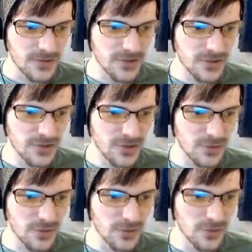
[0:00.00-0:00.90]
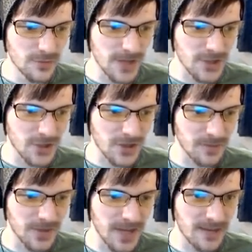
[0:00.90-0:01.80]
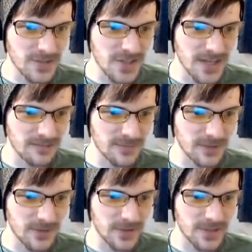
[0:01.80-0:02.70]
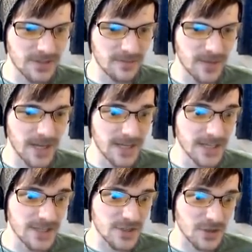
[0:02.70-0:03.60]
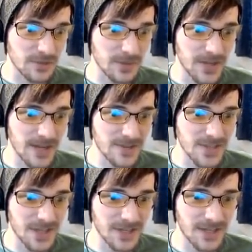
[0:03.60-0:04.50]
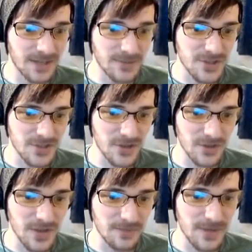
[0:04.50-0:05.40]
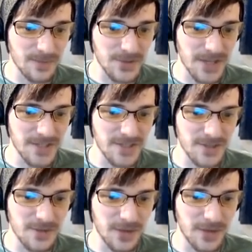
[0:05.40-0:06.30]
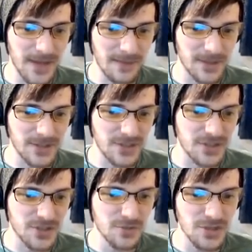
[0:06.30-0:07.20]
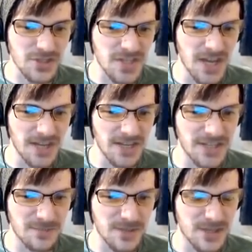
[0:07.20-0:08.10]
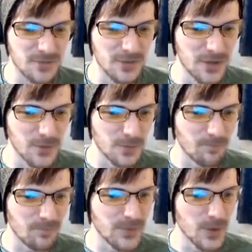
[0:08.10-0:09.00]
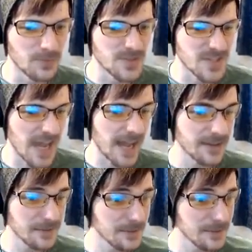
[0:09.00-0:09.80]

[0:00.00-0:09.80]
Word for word: Zoom! I took him on the outside. Well, no, I didn't. But I nearly took him on the outside line, which is not a thing people tend to do. I know that much. Did you just turn into me, you little knobsack?